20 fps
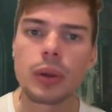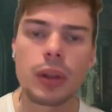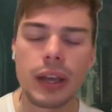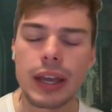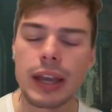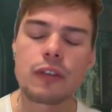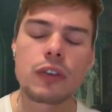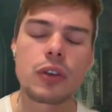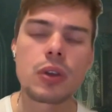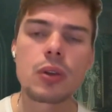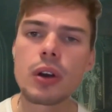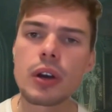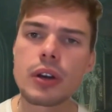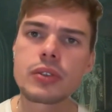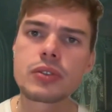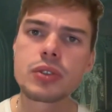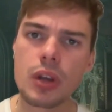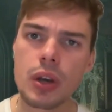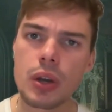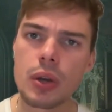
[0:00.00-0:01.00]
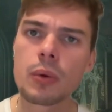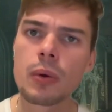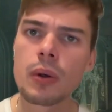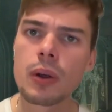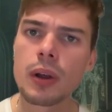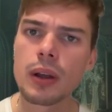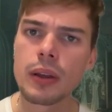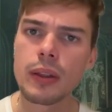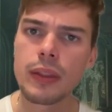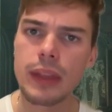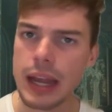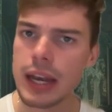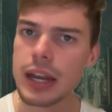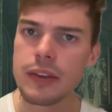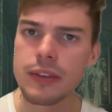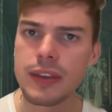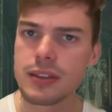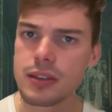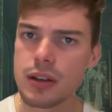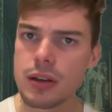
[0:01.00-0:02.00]
Like, if you guys know any of
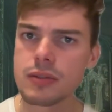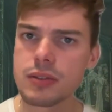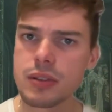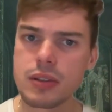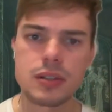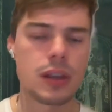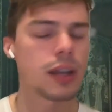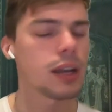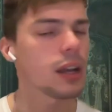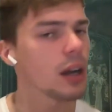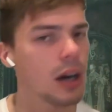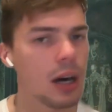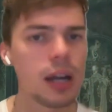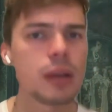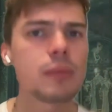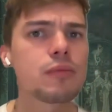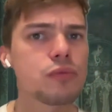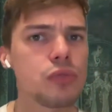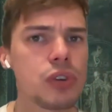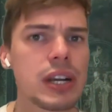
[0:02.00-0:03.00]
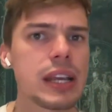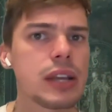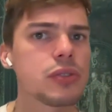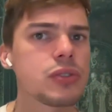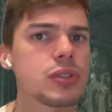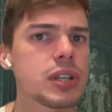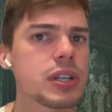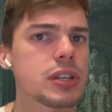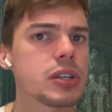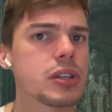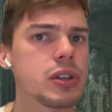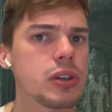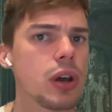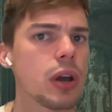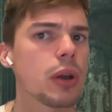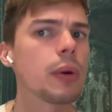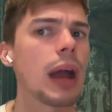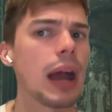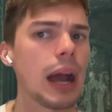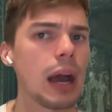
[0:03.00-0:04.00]
these answers, like, I'm really interested to
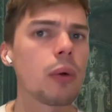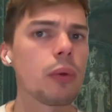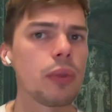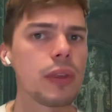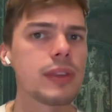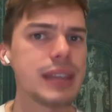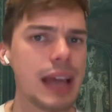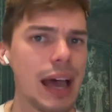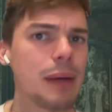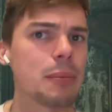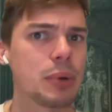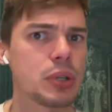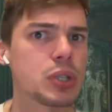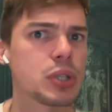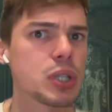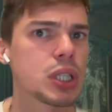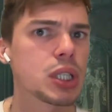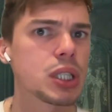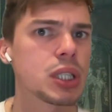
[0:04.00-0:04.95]
know how this happened.